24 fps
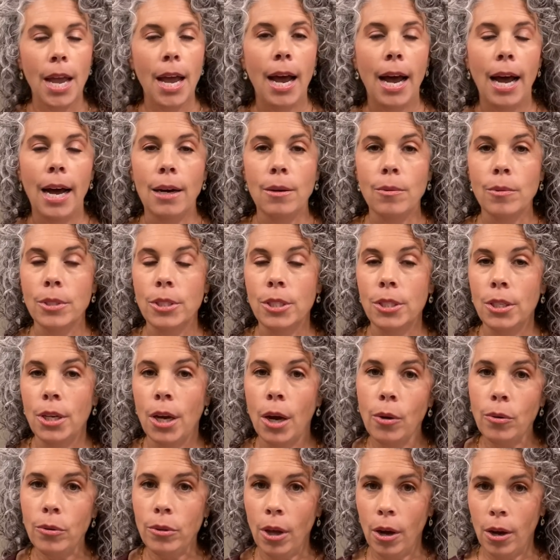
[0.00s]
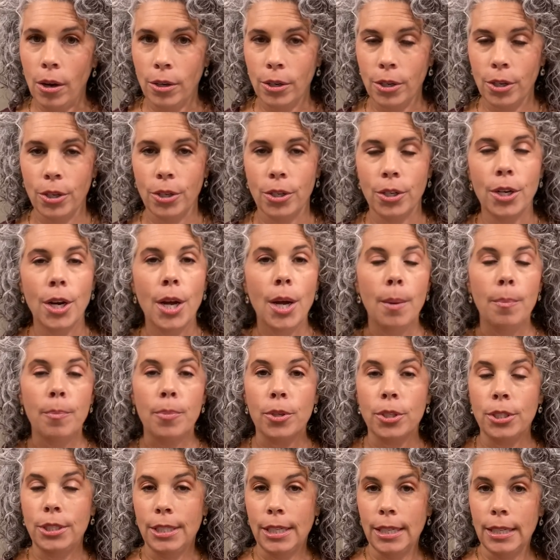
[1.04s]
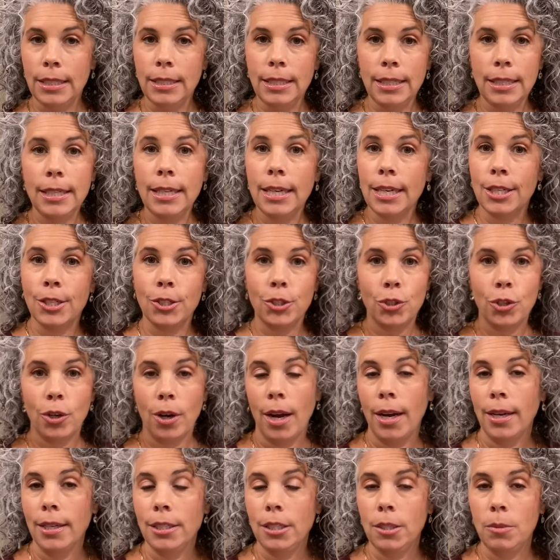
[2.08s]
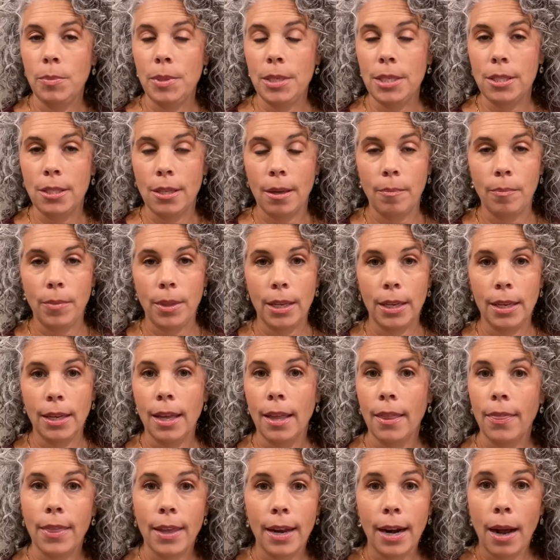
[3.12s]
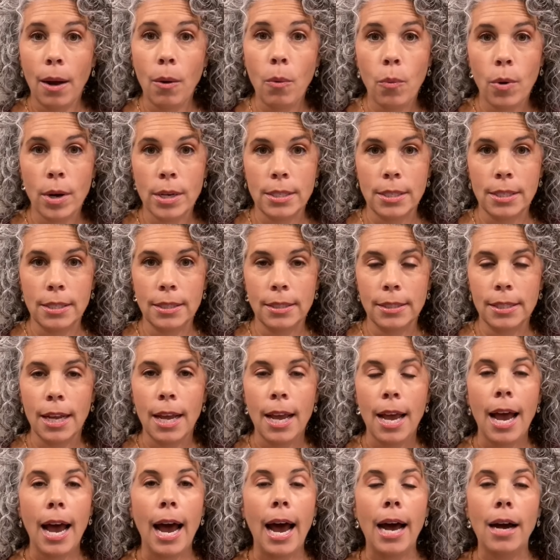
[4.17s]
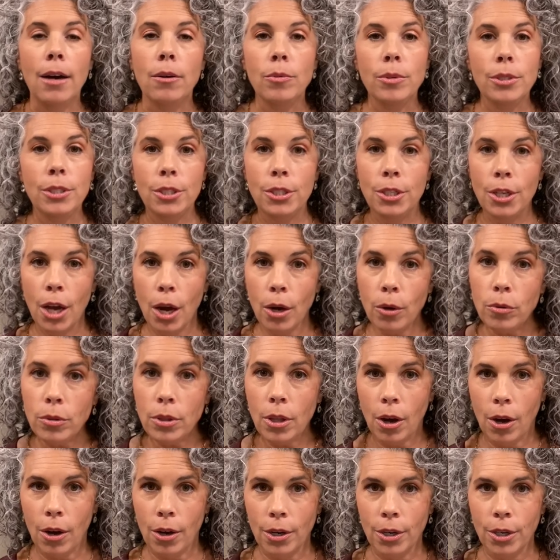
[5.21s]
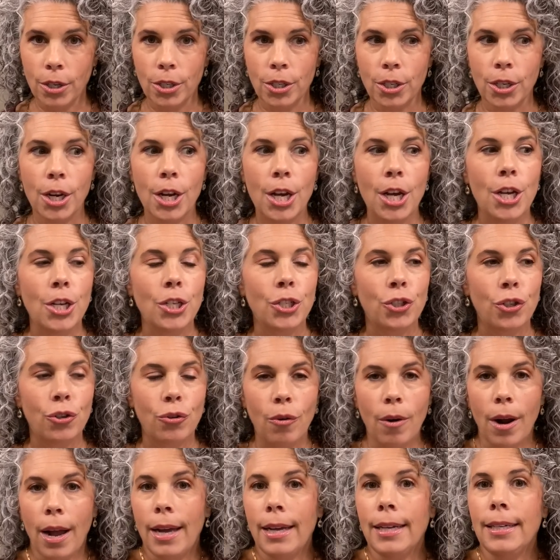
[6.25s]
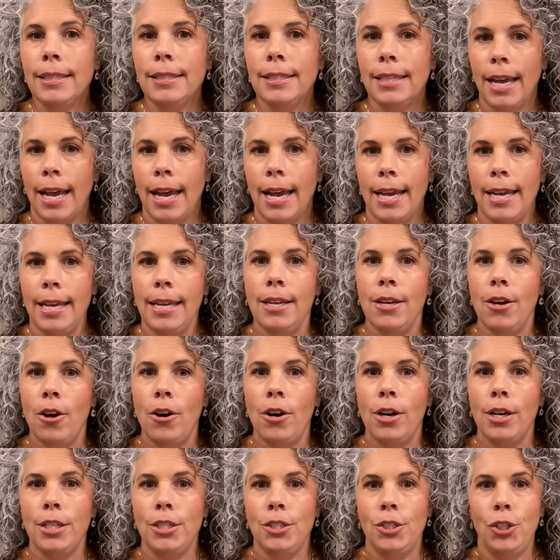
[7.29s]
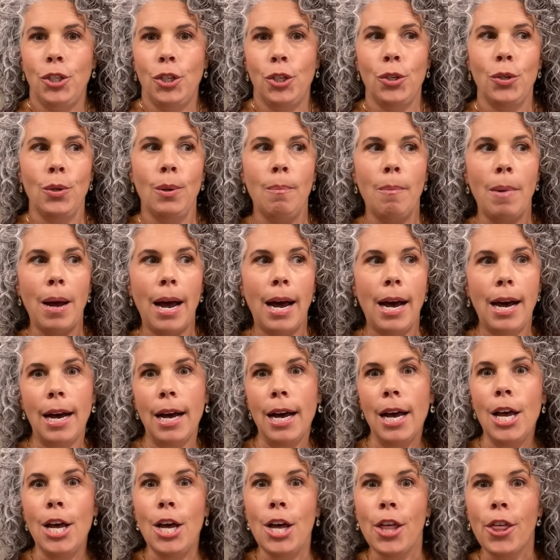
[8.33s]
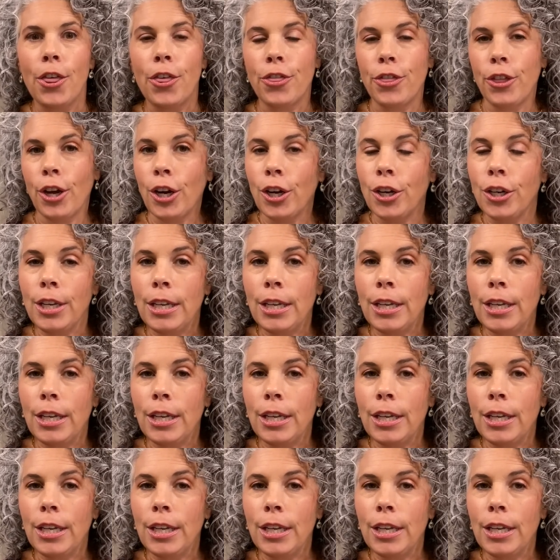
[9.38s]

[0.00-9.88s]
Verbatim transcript: I was no longer pretending and trying to be something that I wasn't. I was no longer trying to hang on to my 30